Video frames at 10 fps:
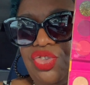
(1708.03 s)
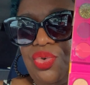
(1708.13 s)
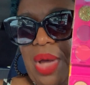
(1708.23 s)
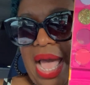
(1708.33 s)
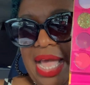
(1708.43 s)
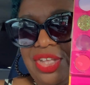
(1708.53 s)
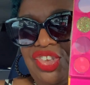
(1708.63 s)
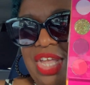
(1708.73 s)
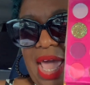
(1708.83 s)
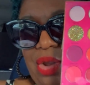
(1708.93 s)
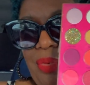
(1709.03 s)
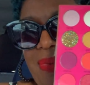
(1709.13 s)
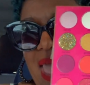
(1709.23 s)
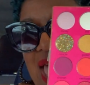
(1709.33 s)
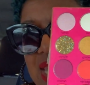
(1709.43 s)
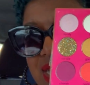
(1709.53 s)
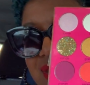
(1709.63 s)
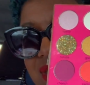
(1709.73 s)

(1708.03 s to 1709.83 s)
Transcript: to eyeshadow palettes.